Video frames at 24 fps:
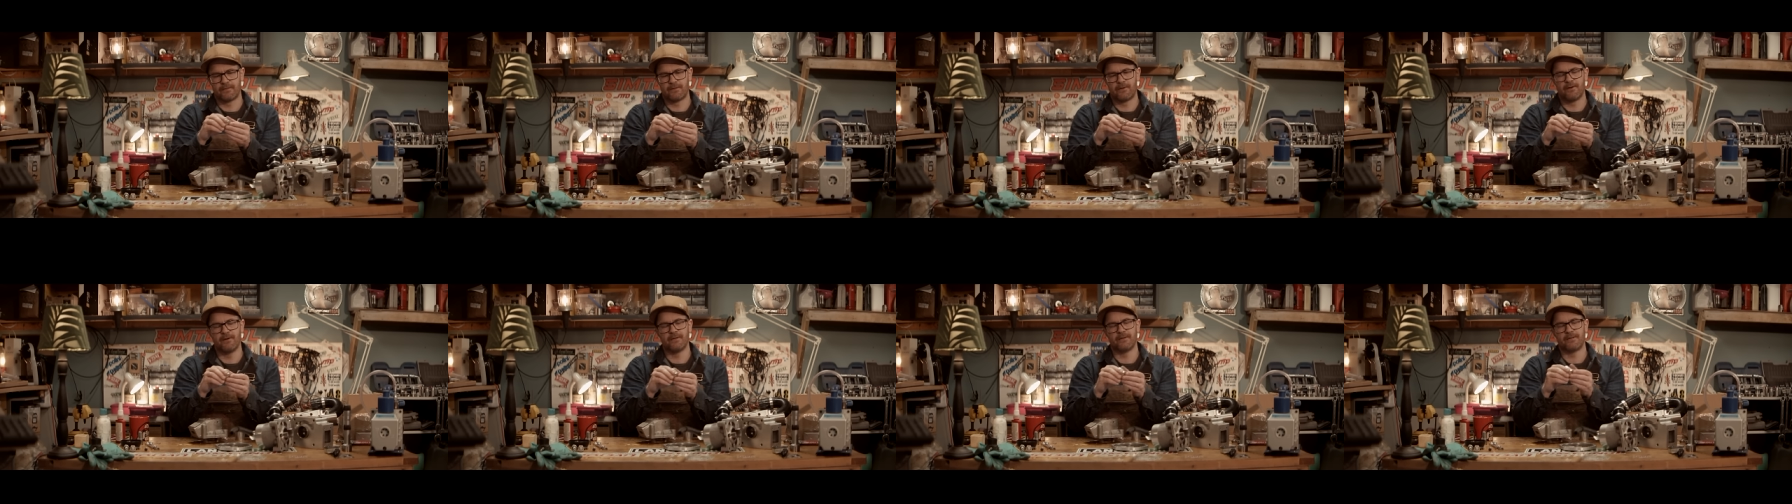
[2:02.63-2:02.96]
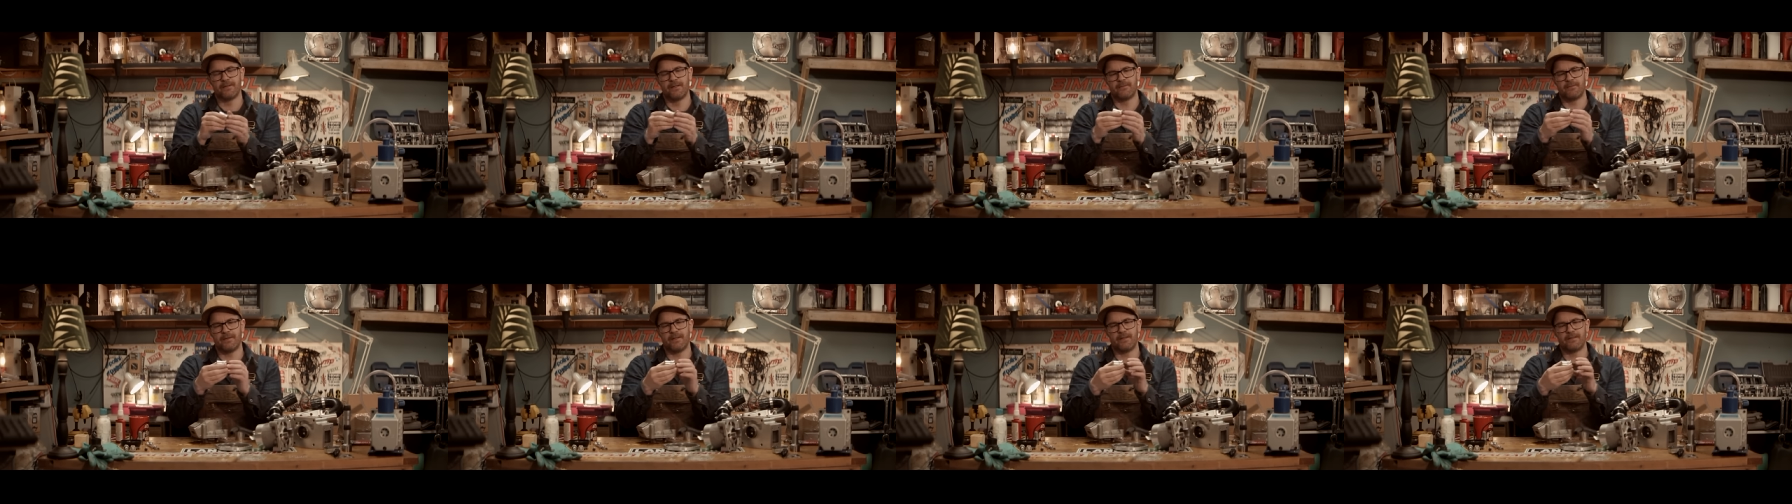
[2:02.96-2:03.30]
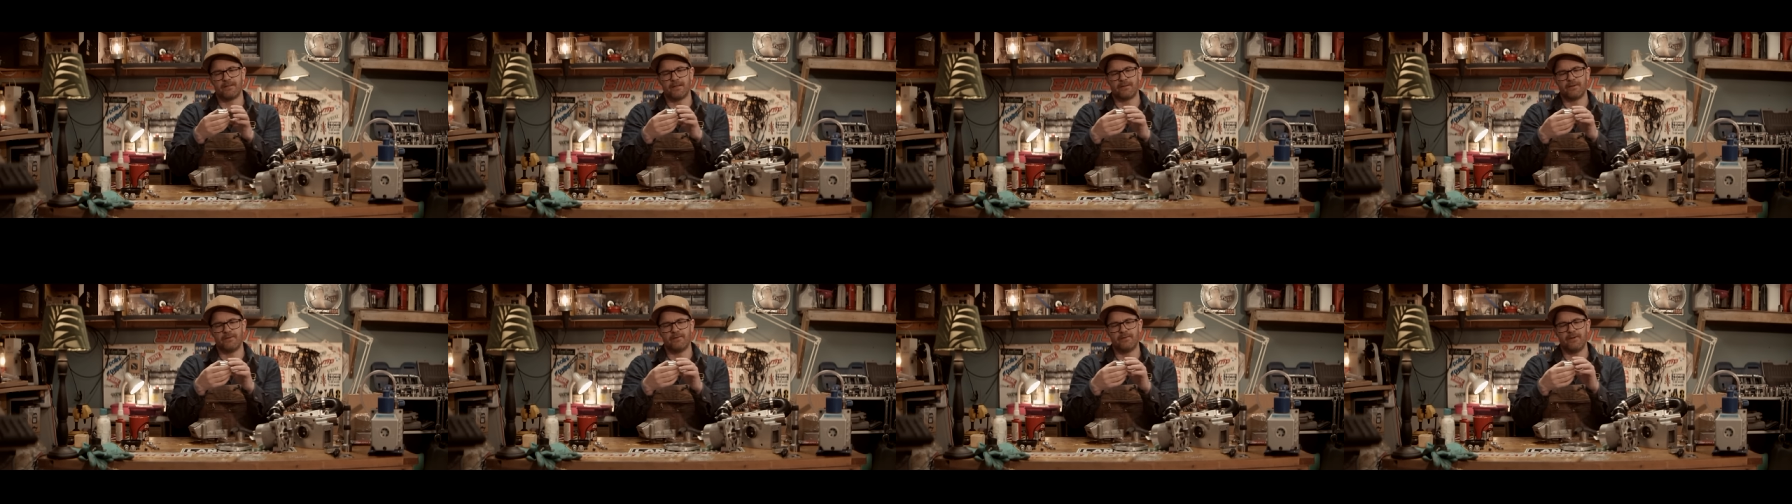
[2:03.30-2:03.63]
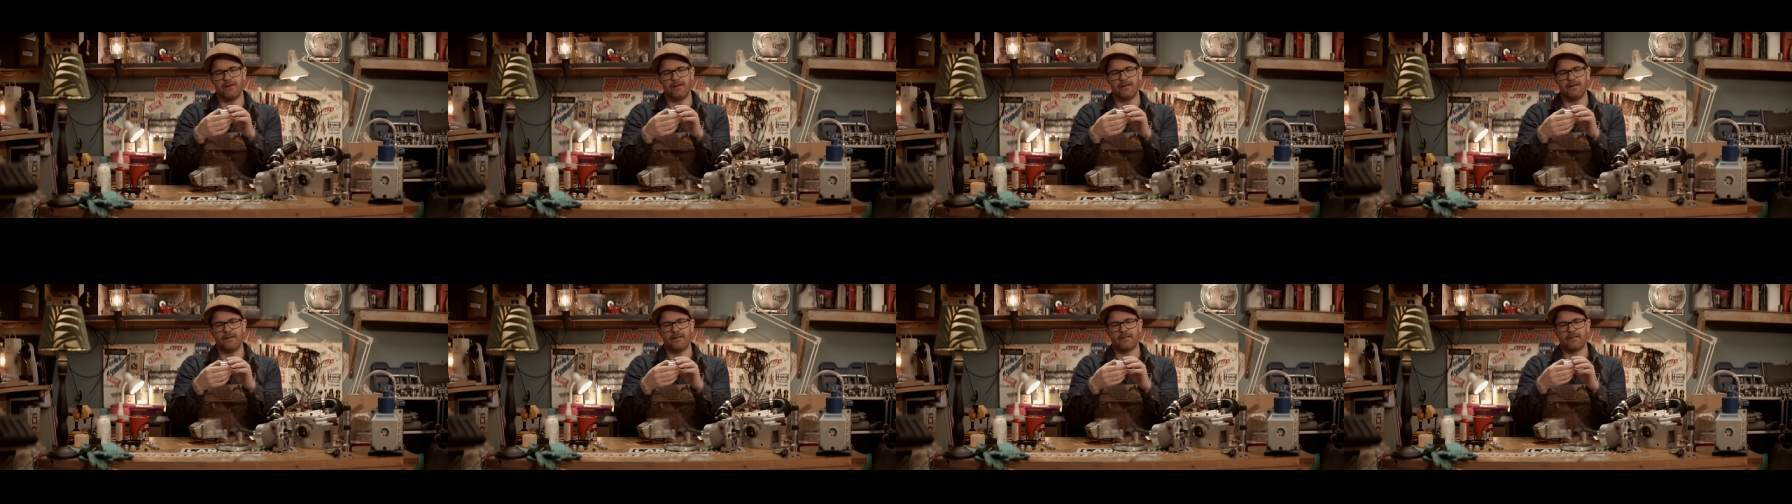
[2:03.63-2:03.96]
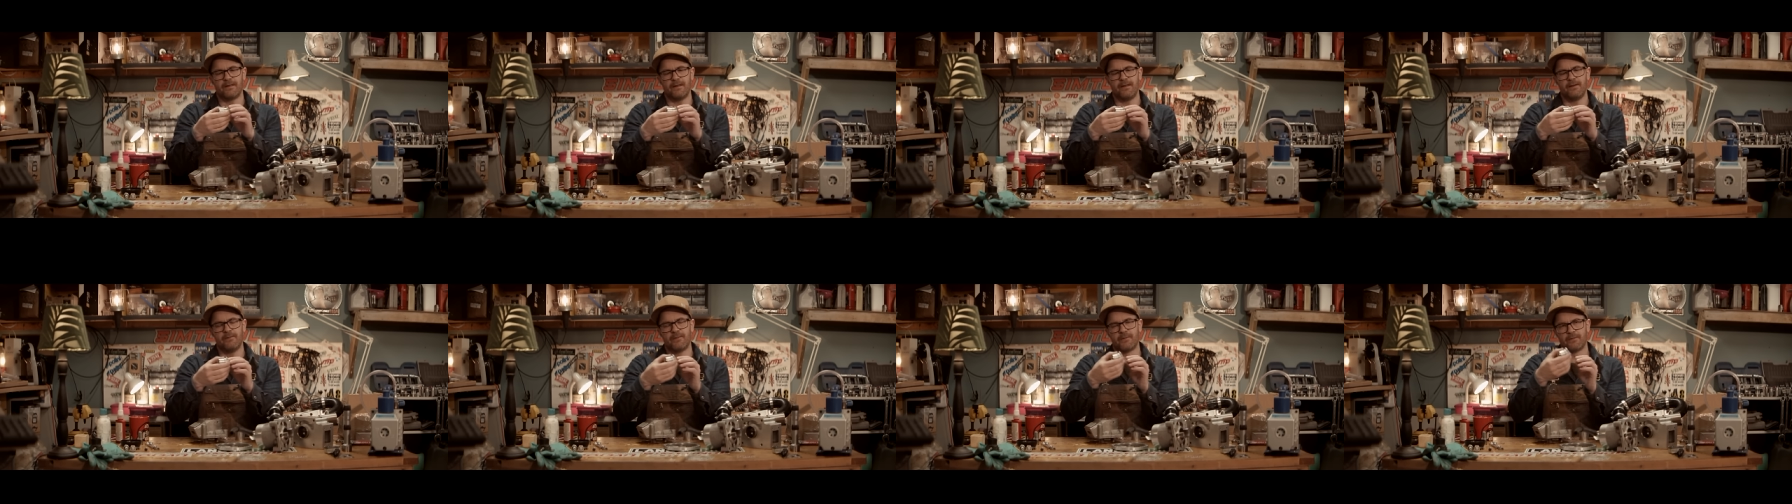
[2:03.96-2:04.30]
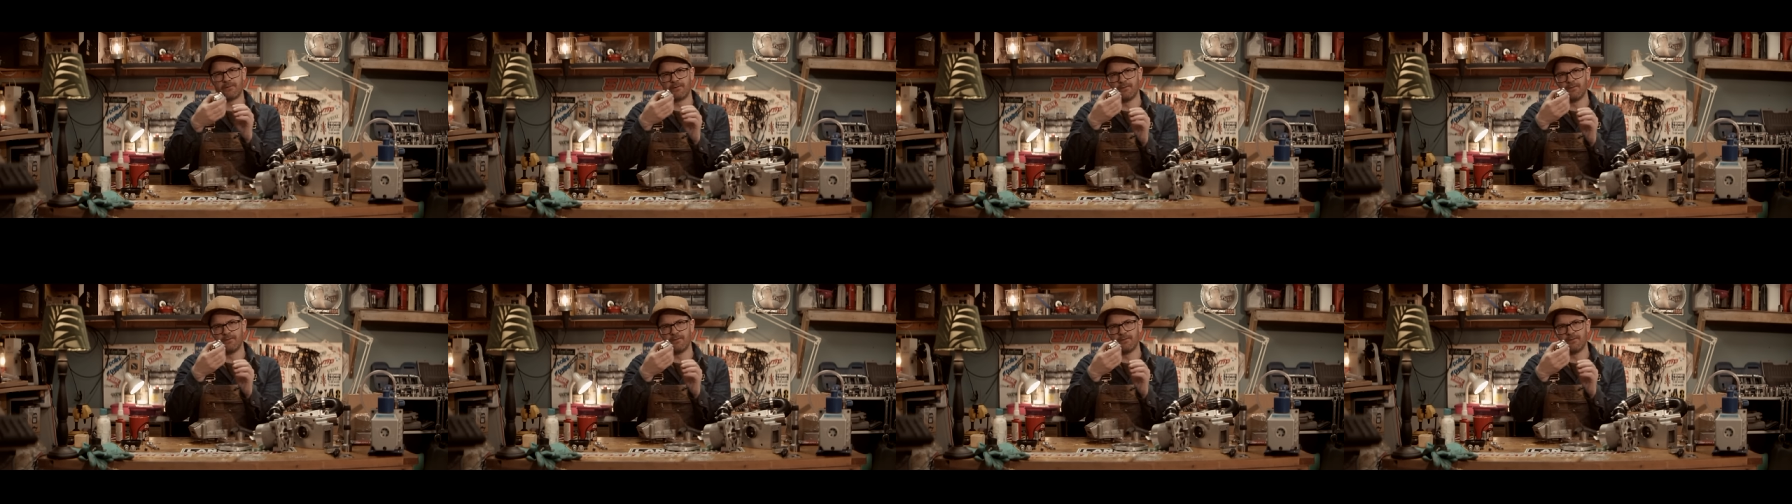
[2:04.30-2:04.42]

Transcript: concept is that the ring is able